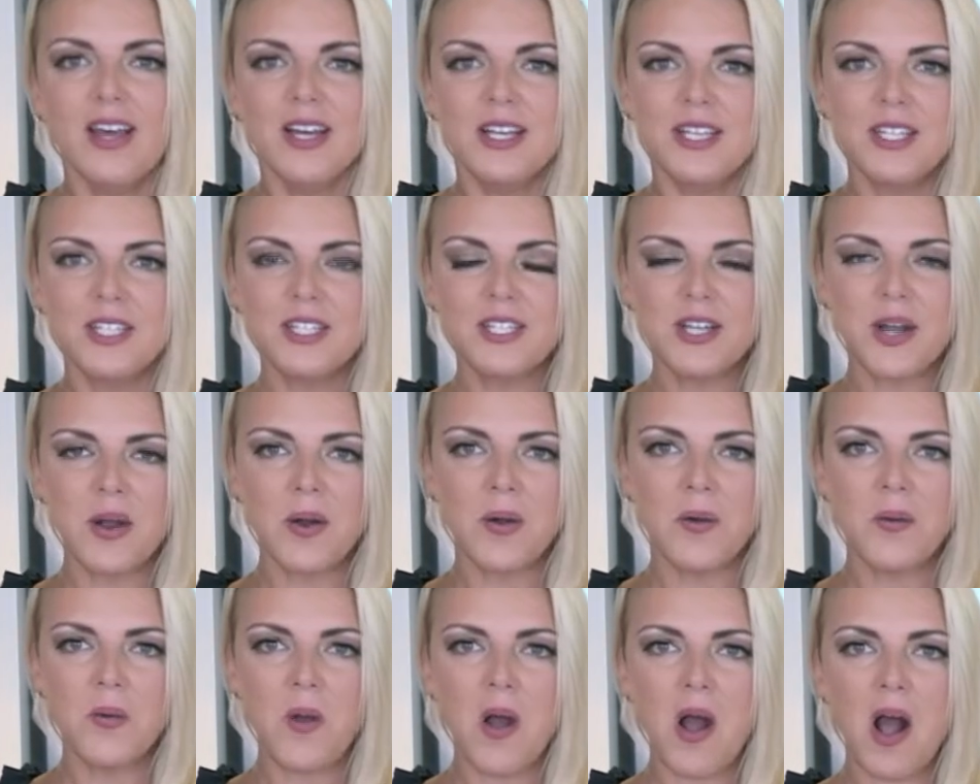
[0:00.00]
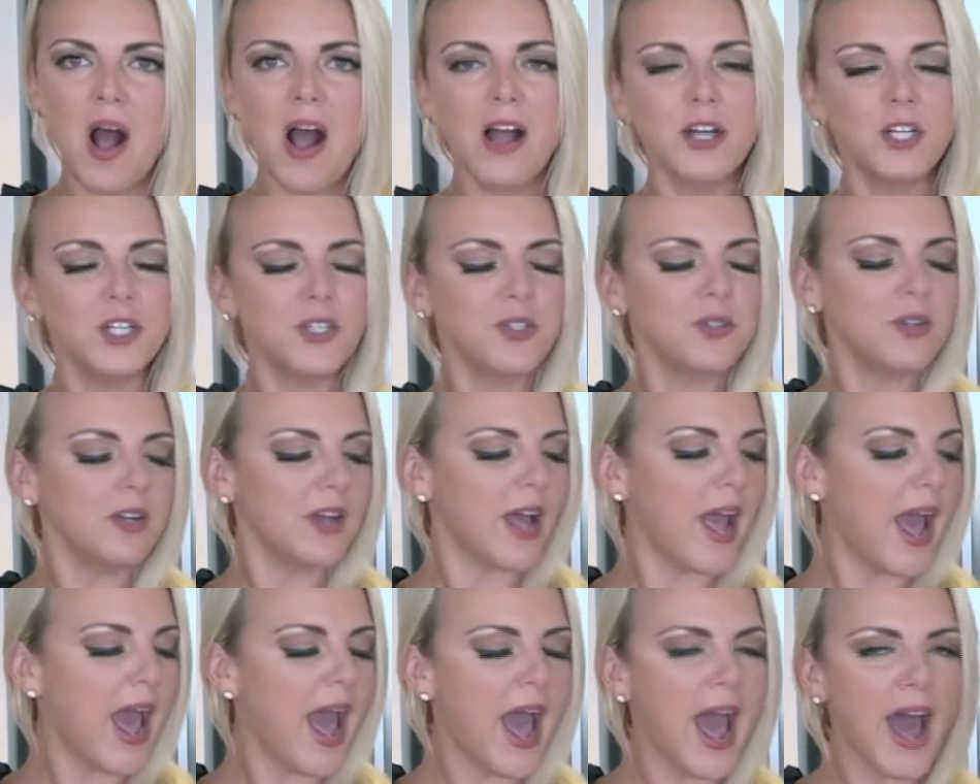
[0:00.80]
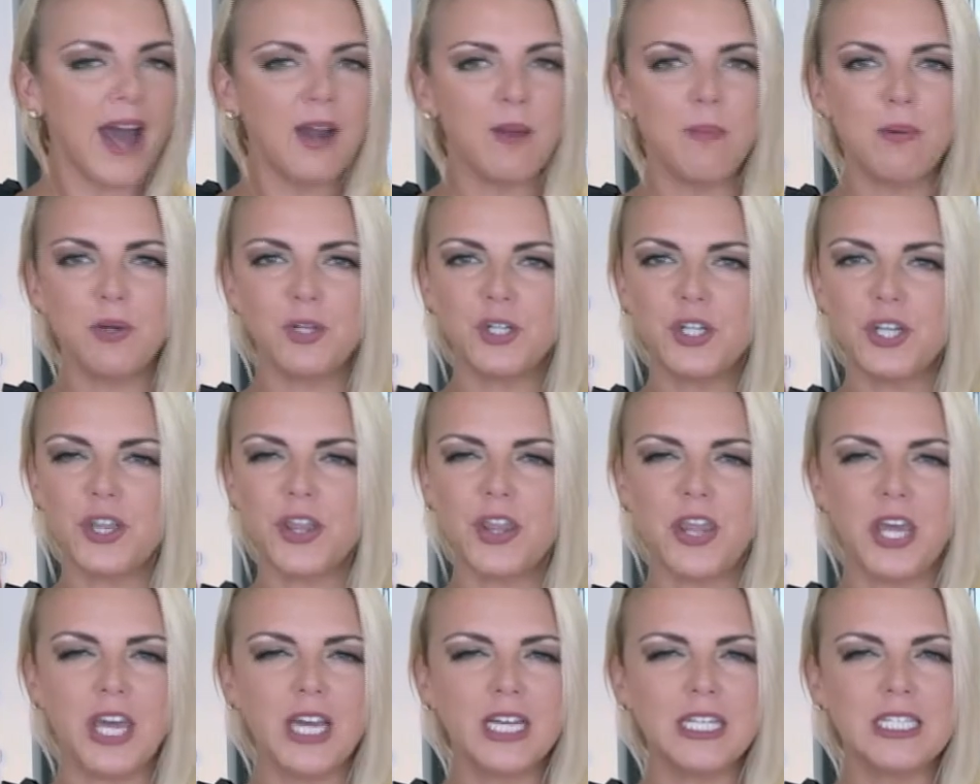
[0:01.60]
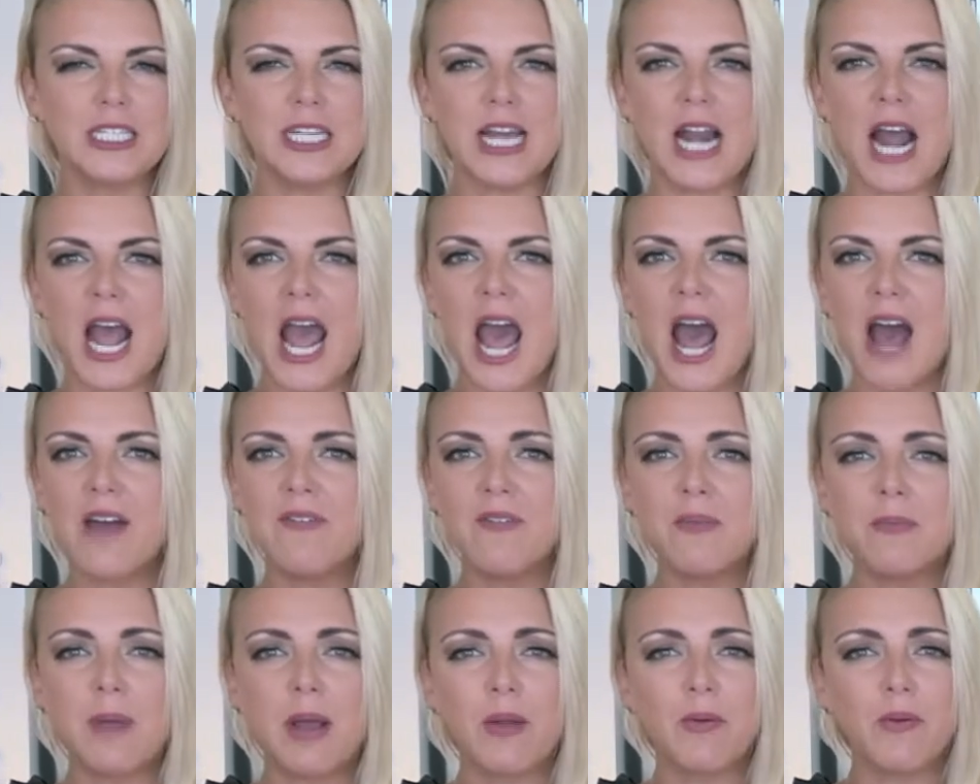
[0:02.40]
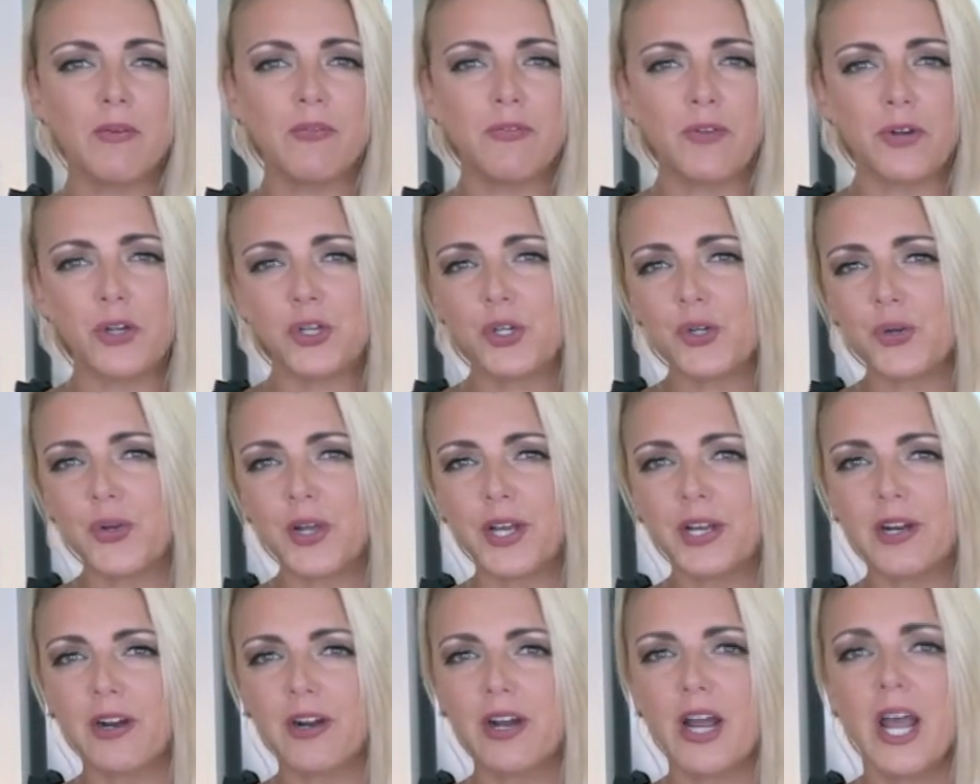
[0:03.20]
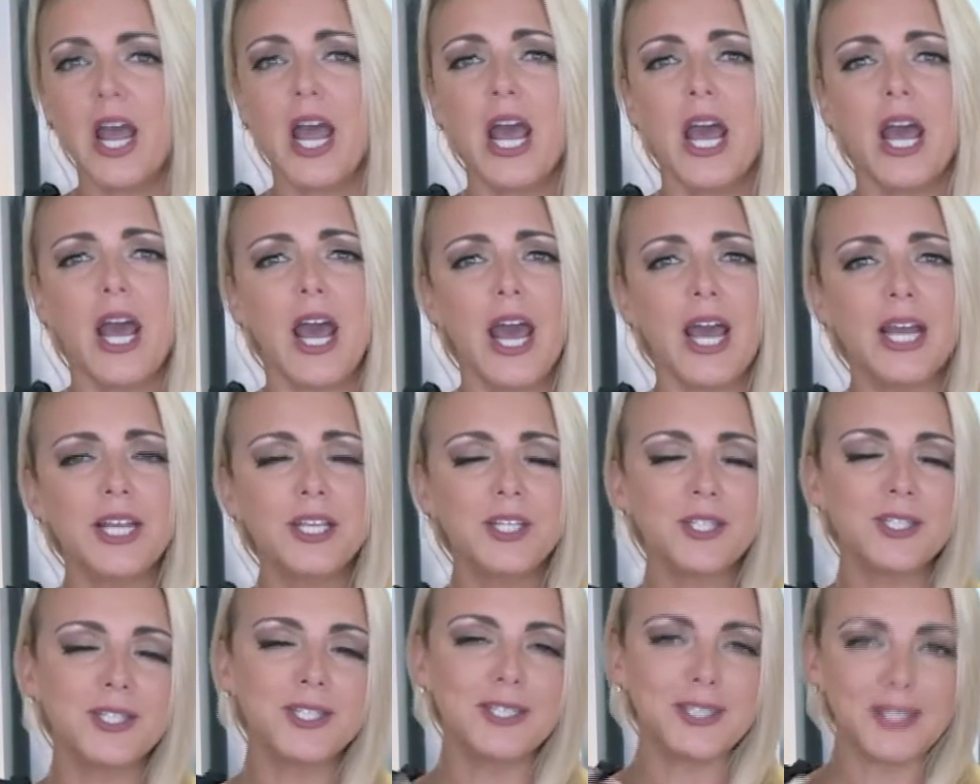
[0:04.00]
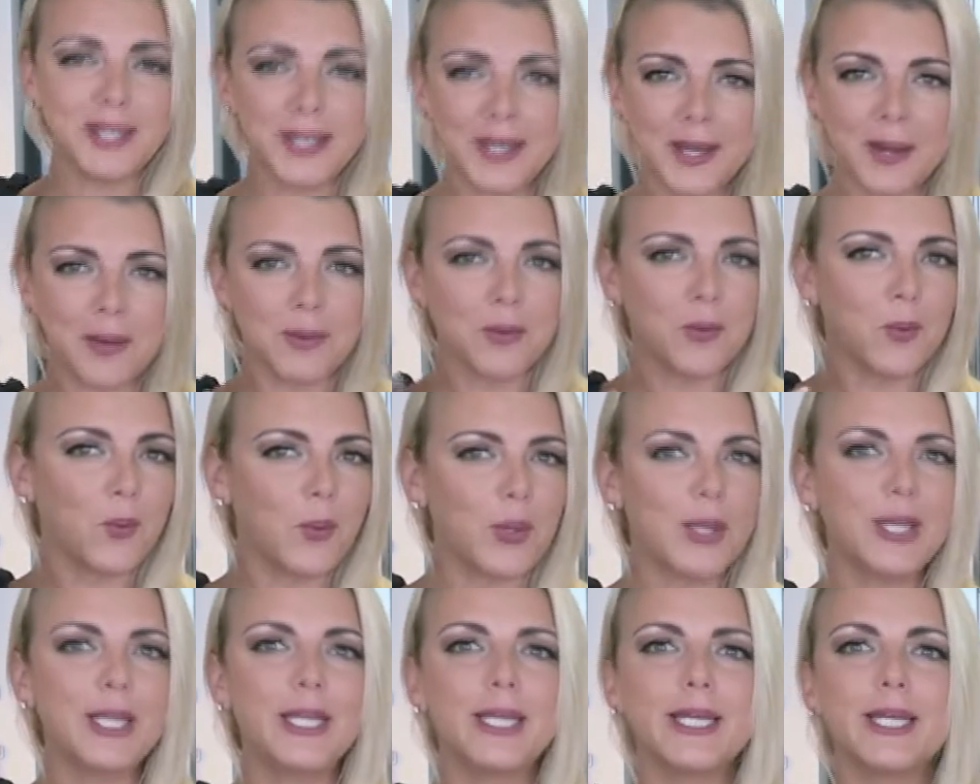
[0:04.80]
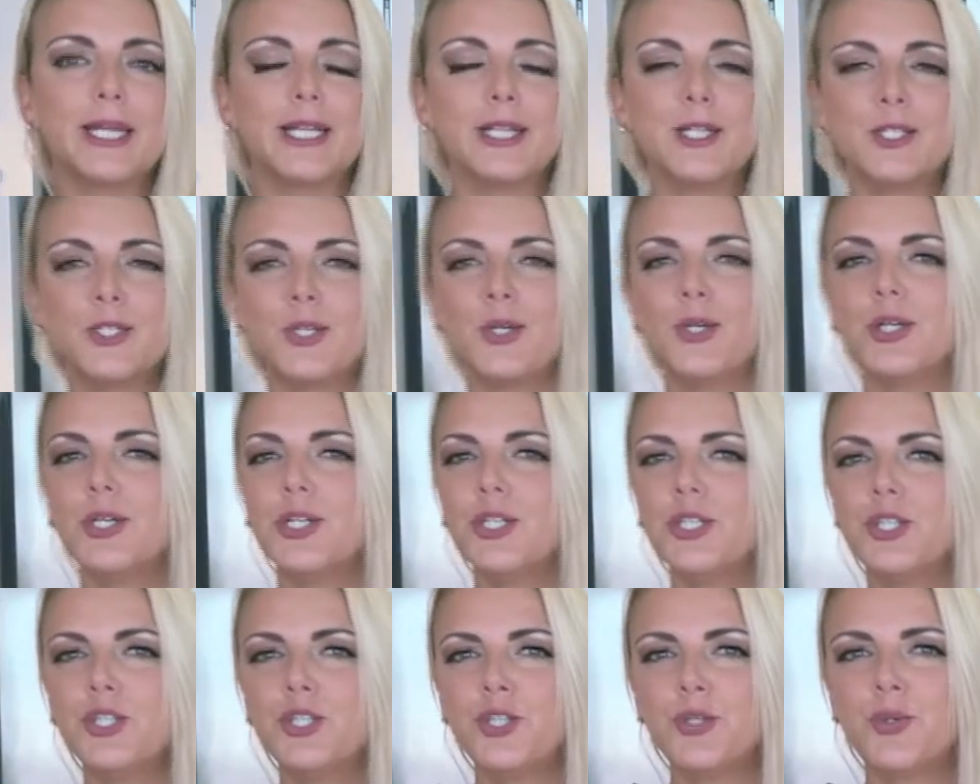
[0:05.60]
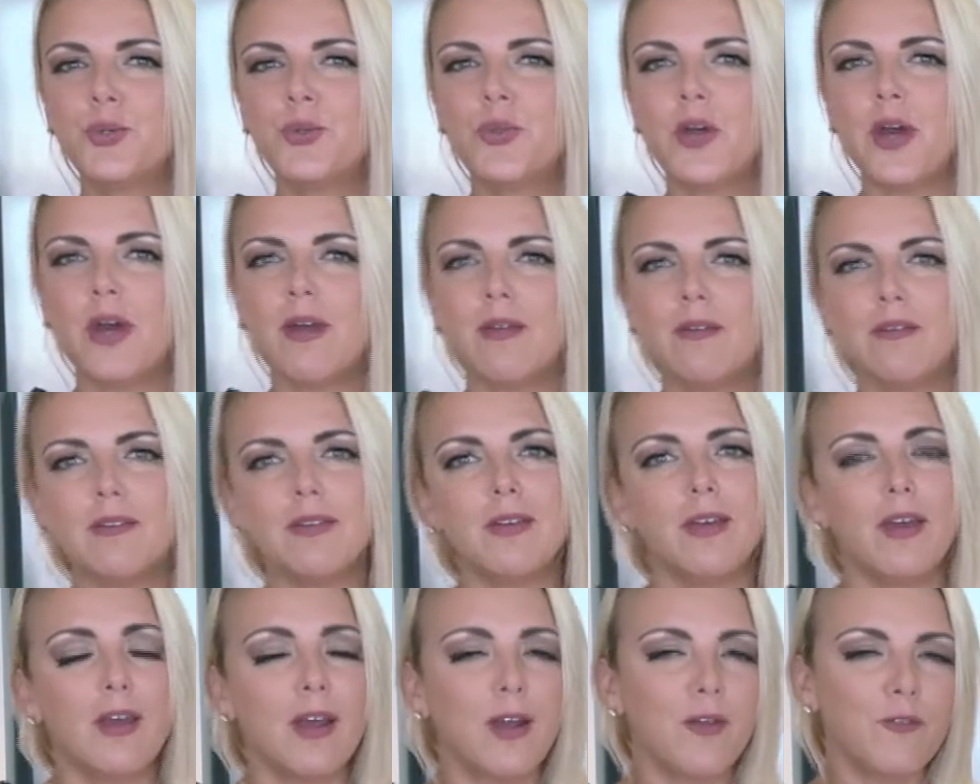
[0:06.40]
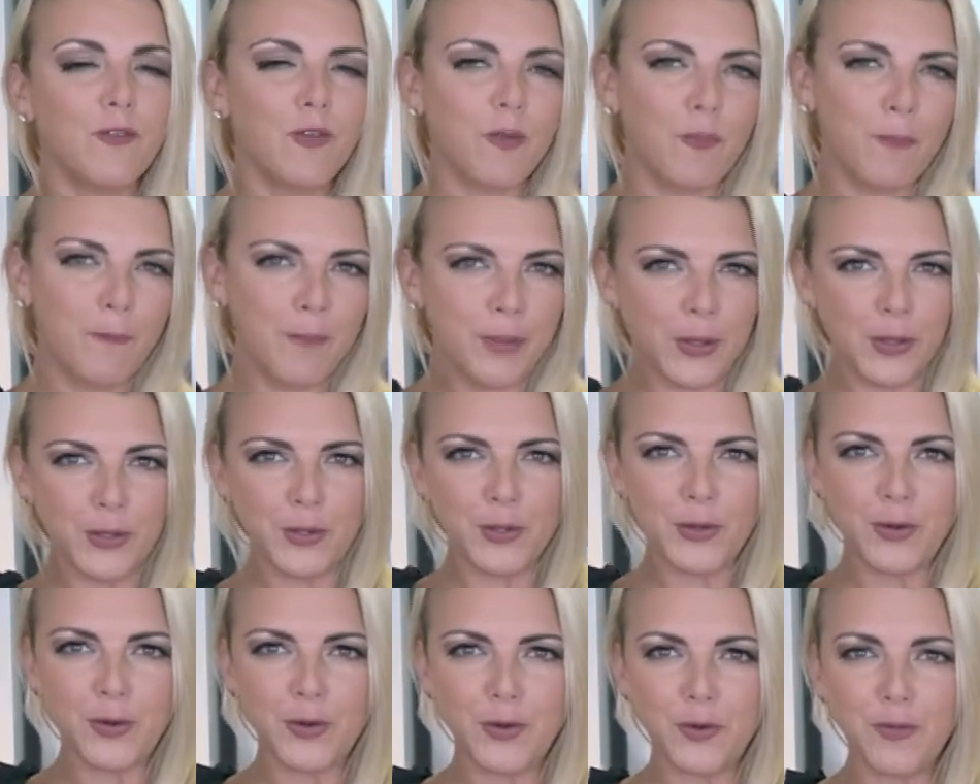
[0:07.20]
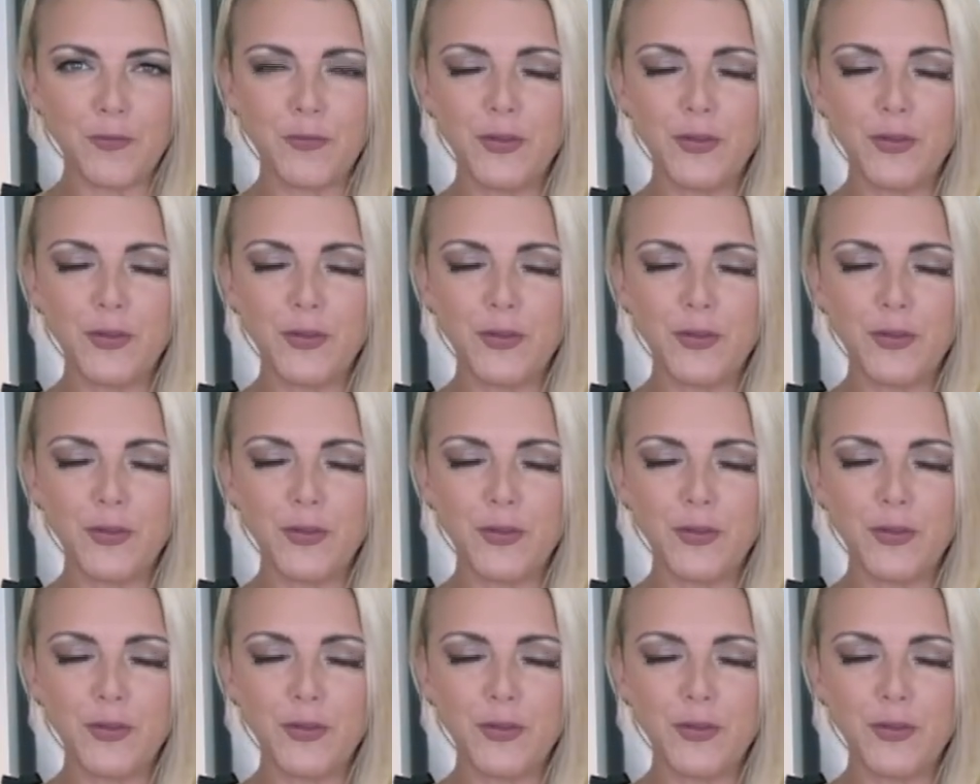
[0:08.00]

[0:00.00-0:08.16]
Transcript: So I'm just gonna add a bunch of things that I have in my refrigerator, and you'll see how quickly it'll turn into that familiar